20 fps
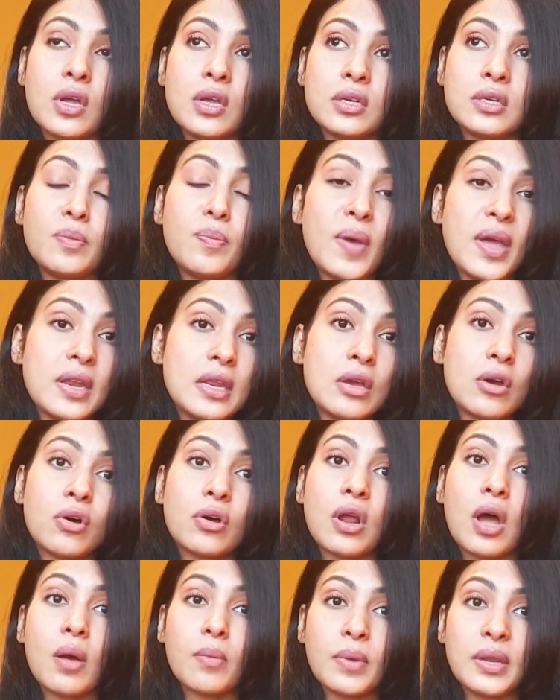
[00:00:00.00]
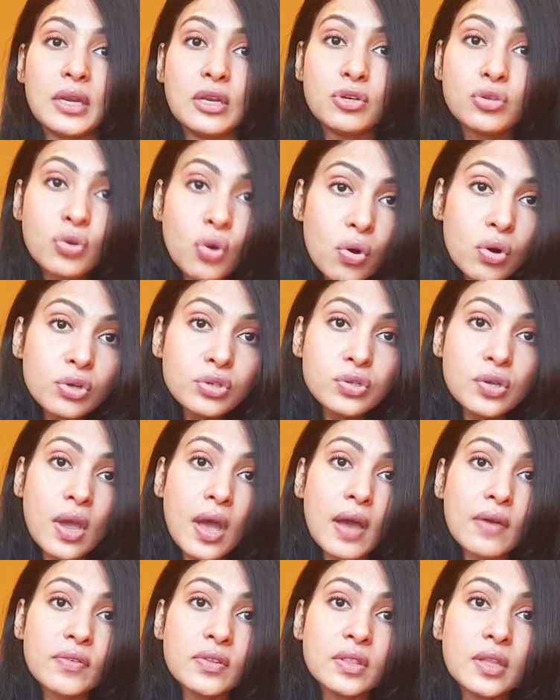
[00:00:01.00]
Depending on how many doors you
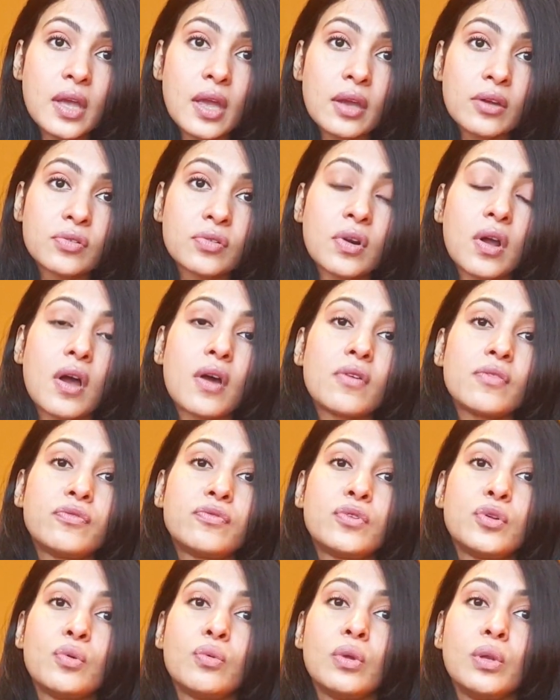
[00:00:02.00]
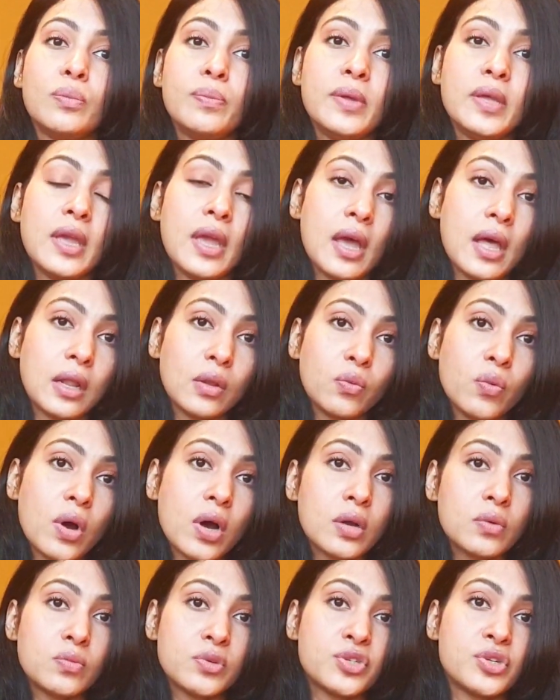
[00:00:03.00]
have in the aircraft, you will be
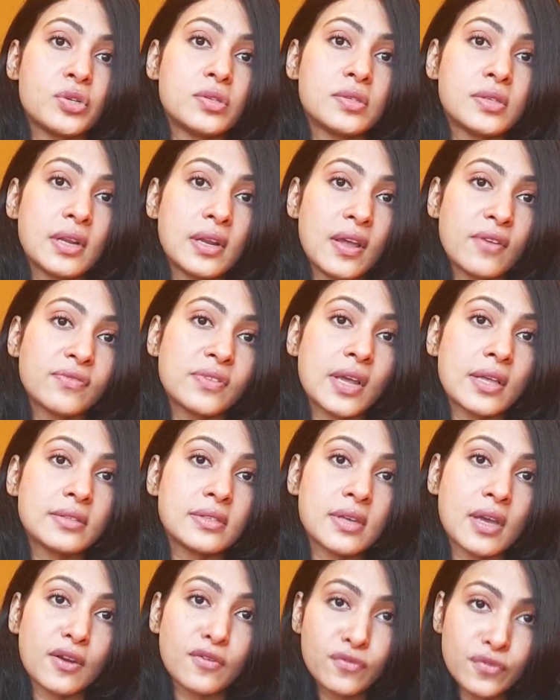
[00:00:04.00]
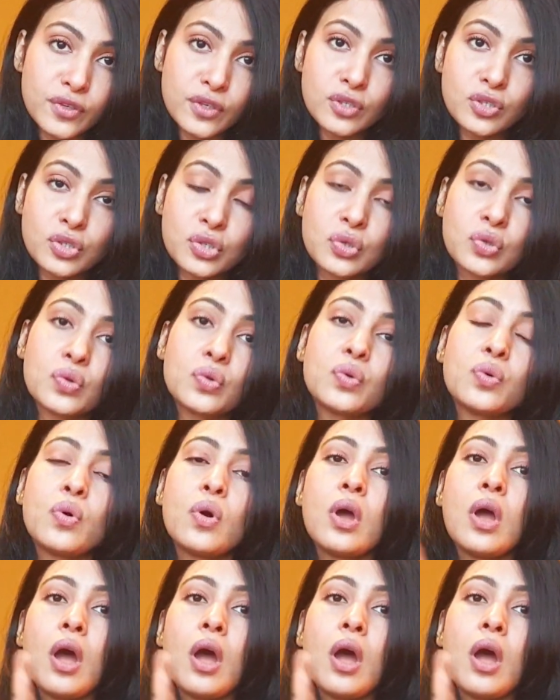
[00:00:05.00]
L1, which is the left-hand side first screw,